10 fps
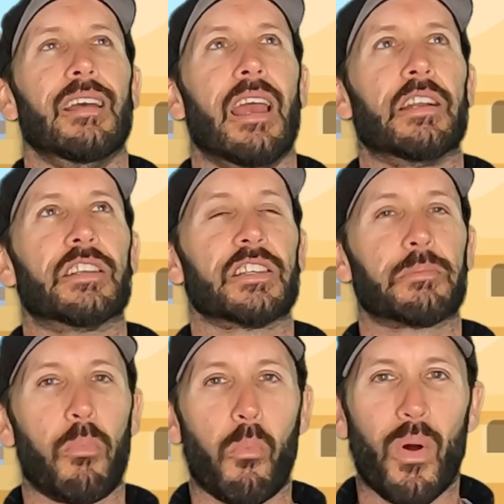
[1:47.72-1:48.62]
and just
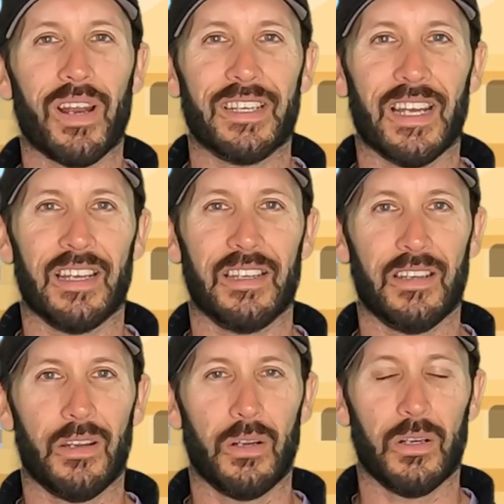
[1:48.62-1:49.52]
wonder,
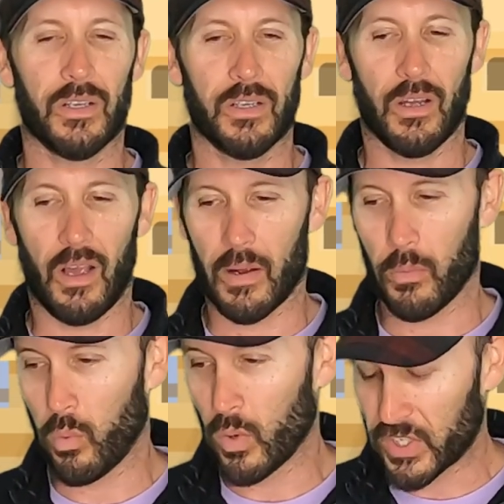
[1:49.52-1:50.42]
I
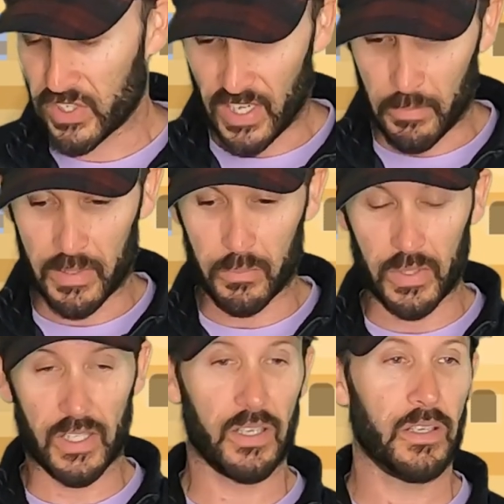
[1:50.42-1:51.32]
wish someone
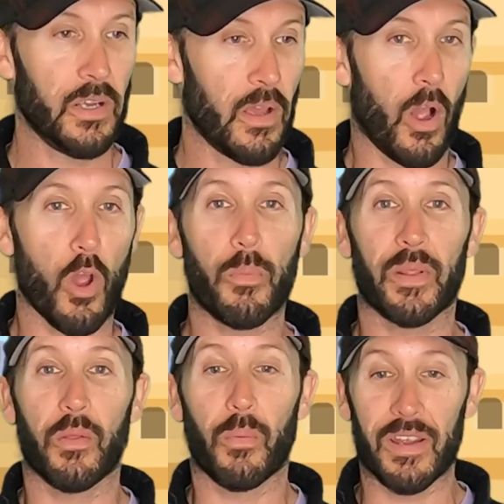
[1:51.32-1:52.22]
would
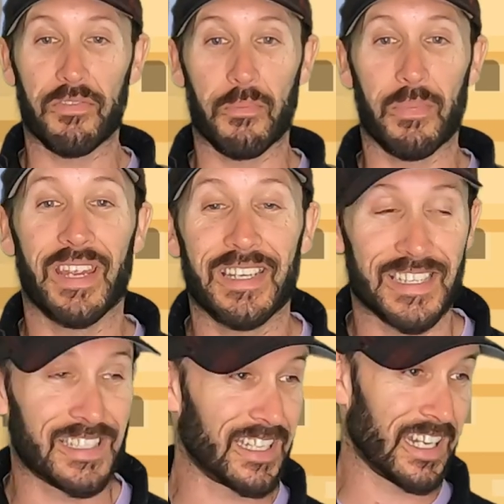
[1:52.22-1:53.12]
open the way for me to
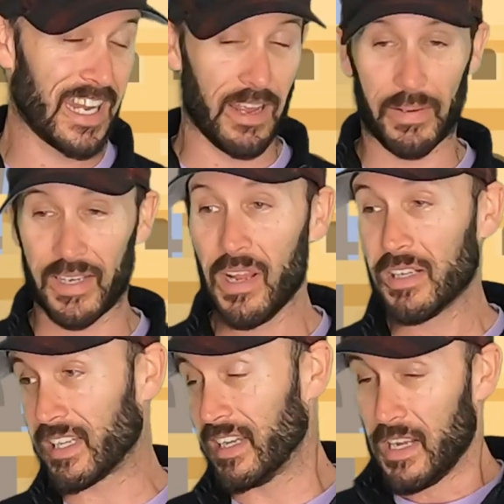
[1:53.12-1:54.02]
see,
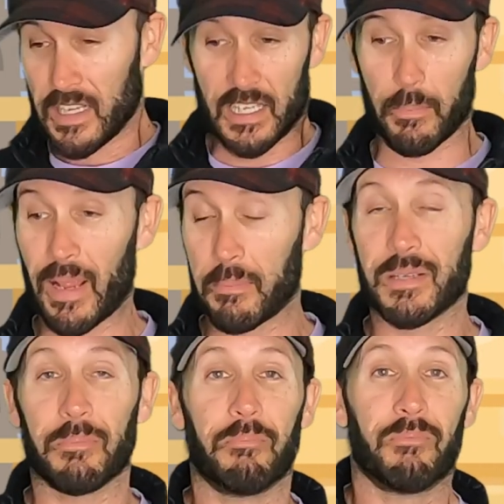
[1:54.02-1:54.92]
to be able
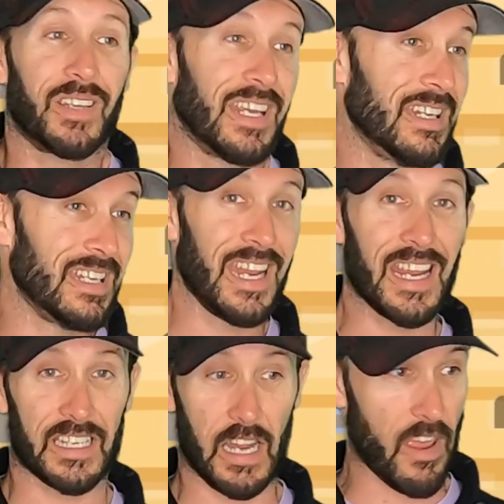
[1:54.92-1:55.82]
to
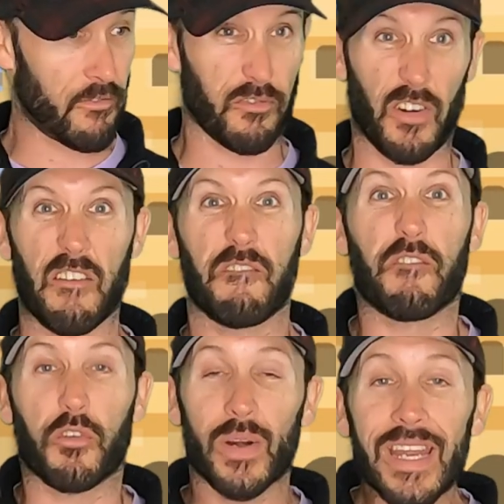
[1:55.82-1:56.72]
connect, to have a
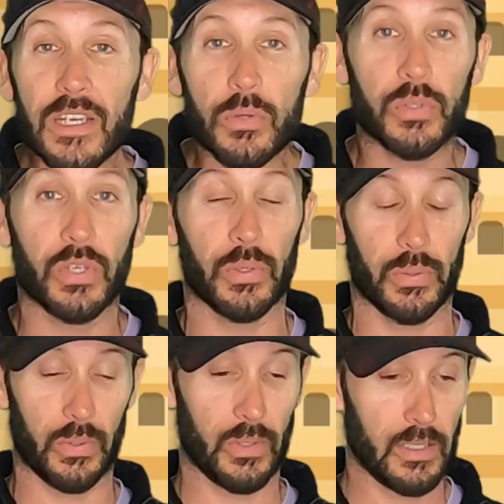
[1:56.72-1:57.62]
friend or
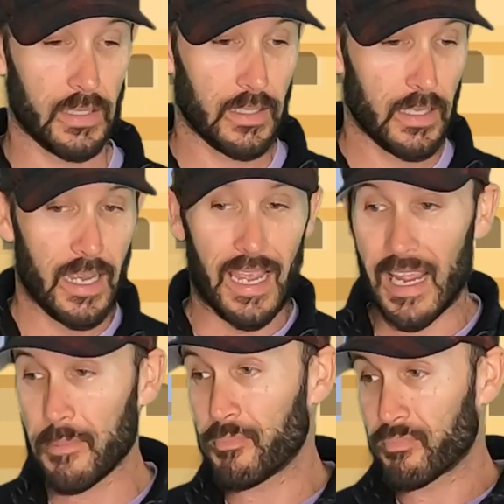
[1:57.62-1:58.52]
two.
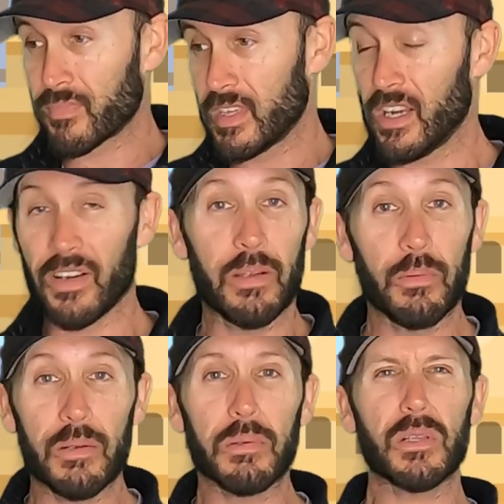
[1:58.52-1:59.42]
And,
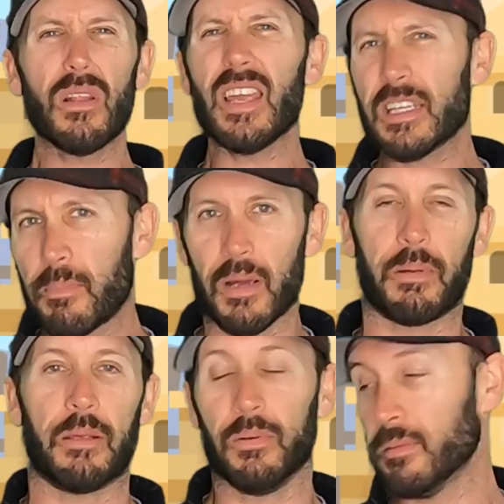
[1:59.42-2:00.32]
he was liked by
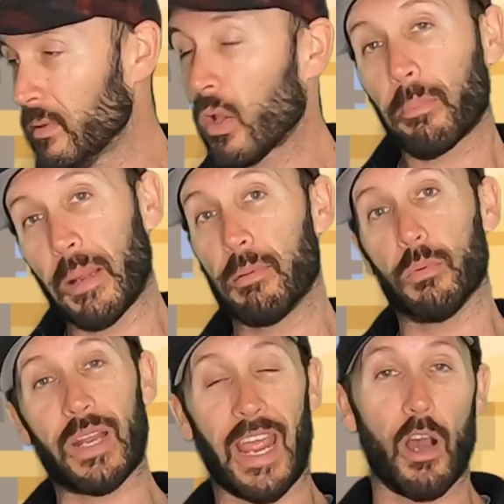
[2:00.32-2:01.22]
people. A lot of people
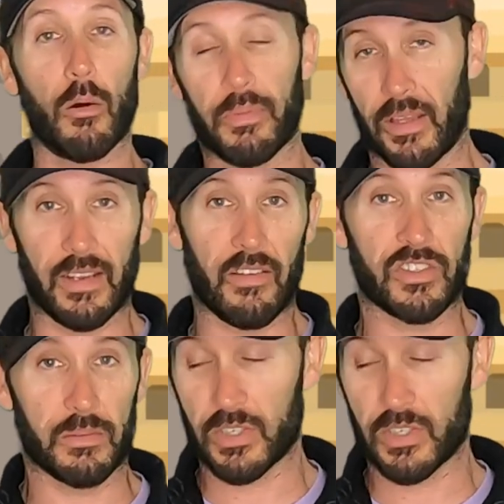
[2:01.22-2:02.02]
would help. They'd have some